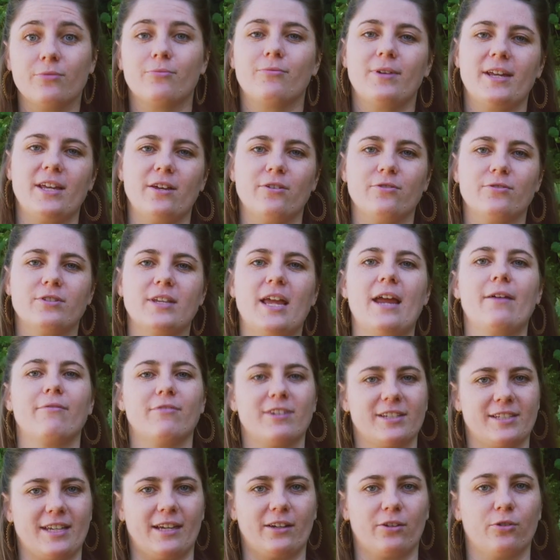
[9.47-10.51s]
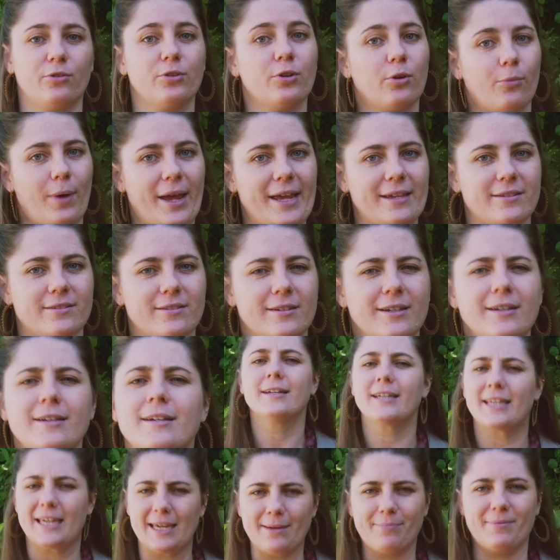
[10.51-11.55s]
reuse and recycle your waste,
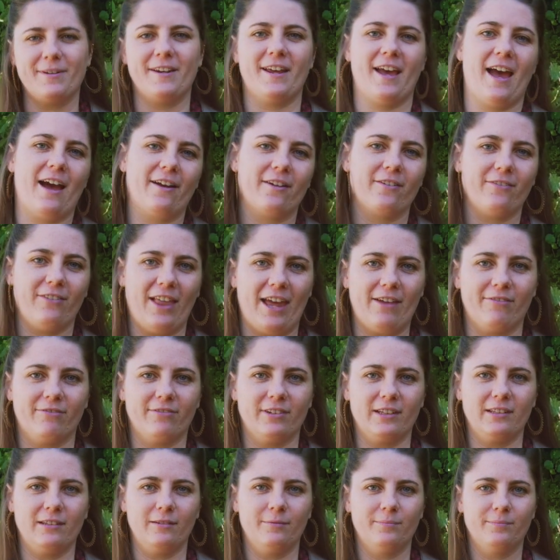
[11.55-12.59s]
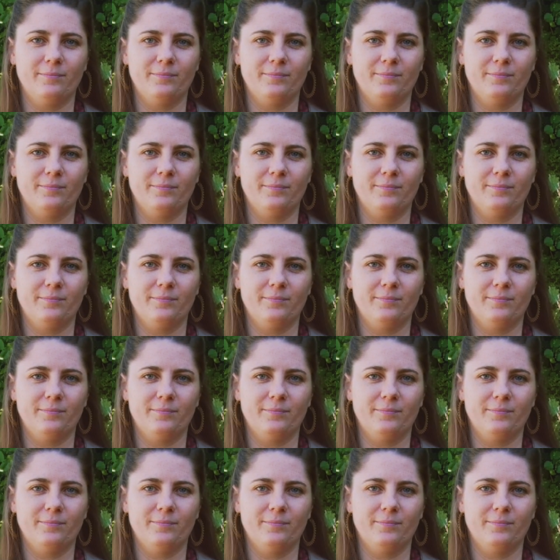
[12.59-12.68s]
keeping it out of landfill.